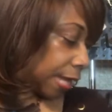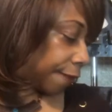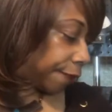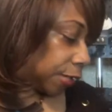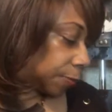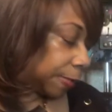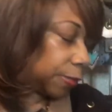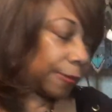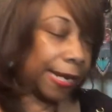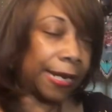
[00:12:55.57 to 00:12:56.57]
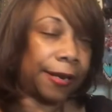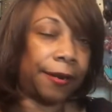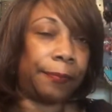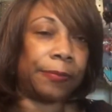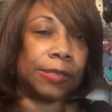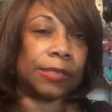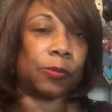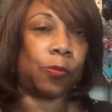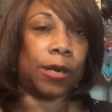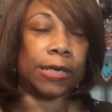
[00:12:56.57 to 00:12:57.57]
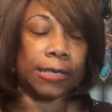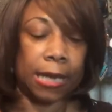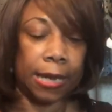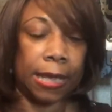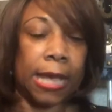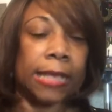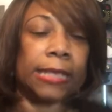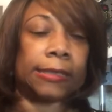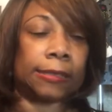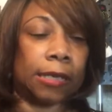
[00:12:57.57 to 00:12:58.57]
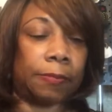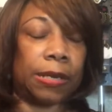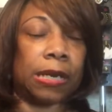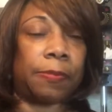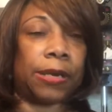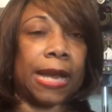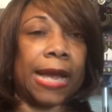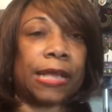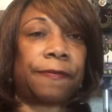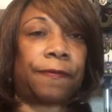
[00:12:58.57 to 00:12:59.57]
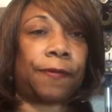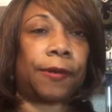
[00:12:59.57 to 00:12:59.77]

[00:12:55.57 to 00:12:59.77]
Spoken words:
For this piece right here, this is a one and done. This is going to be number 94.